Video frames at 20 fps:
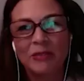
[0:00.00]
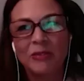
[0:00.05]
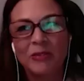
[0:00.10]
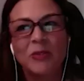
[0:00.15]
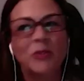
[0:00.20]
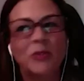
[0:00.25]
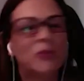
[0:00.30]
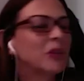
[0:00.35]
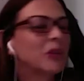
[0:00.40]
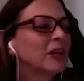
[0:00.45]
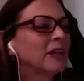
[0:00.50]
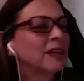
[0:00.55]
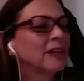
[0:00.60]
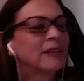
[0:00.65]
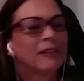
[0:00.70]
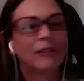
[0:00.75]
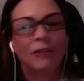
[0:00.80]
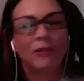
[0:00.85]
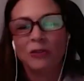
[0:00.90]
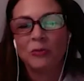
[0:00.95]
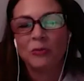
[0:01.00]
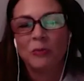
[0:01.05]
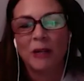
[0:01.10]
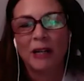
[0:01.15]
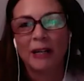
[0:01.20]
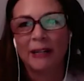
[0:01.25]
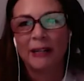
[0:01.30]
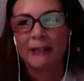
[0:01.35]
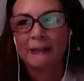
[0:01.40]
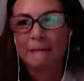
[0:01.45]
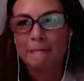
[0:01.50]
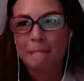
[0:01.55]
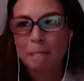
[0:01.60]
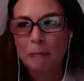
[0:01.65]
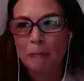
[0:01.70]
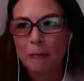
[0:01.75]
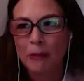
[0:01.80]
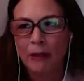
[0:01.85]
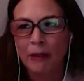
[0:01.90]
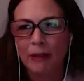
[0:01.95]
also they're close by
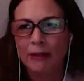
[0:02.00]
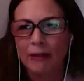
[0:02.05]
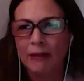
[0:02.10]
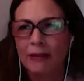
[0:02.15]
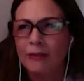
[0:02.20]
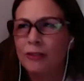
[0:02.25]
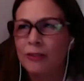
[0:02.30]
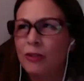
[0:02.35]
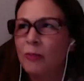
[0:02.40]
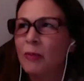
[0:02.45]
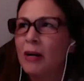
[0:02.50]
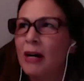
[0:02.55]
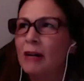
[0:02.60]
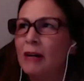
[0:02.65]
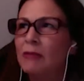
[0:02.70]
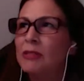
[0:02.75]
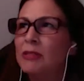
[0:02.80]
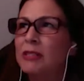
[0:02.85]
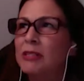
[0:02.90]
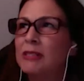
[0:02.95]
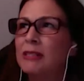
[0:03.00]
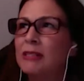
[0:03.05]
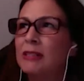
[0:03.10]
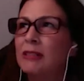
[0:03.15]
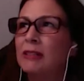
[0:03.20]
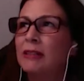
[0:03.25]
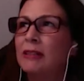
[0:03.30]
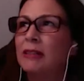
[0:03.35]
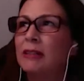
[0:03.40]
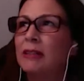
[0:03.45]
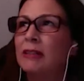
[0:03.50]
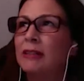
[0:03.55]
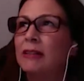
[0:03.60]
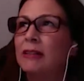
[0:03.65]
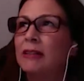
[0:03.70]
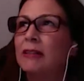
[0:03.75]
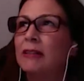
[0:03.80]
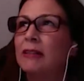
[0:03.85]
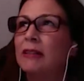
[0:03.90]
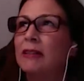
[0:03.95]
in some houses
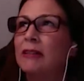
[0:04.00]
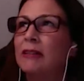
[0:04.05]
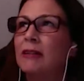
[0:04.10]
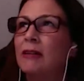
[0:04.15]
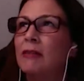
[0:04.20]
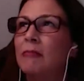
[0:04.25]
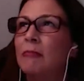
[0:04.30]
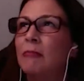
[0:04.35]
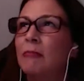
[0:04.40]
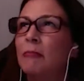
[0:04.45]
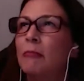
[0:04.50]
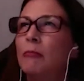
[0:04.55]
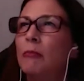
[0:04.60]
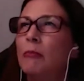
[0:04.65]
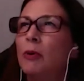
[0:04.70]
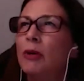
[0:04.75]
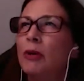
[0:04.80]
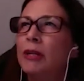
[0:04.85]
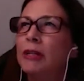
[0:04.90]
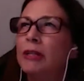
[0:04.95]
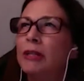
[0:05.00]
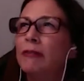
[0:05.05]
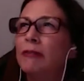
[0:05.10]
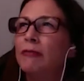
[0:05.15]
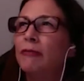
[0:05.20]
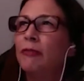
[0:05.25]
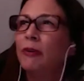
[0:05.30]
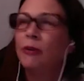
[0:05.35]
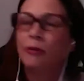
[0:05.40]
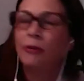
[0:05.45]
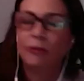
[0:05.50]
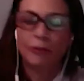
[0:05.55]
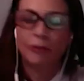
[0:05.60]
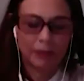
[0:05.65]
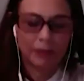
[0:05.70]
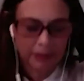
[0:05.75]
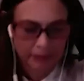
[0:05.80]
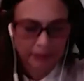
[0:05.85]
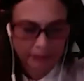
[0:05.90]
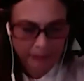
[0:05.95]
in more in the front
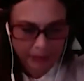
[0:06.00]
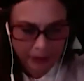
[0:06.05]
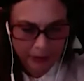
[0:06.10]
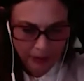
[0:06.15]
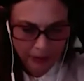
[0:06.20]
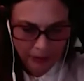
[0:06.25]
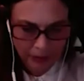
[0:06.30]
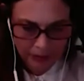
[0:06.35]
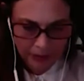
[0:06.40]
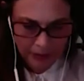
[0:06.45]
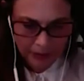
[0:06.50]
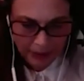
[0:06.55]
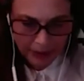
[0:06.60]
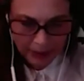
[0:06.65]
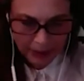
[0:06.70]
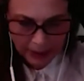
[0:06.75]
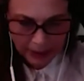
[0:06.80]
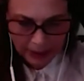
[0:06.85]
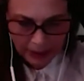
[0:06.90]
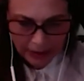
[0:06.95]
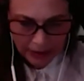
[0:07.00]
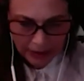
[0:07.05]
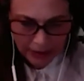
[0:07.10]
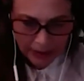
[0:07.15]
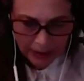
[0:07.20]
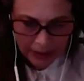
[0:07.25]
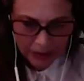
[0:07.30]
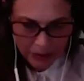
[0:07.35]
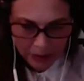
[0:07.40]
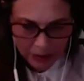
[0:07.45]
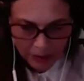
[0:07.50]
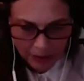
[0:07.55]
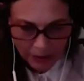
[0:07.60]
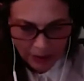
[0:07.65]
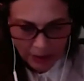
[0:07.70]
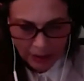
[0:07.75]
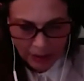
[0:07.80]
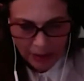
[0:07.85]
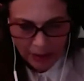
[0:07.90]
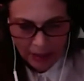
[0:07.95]
of the lake in Lakeshore.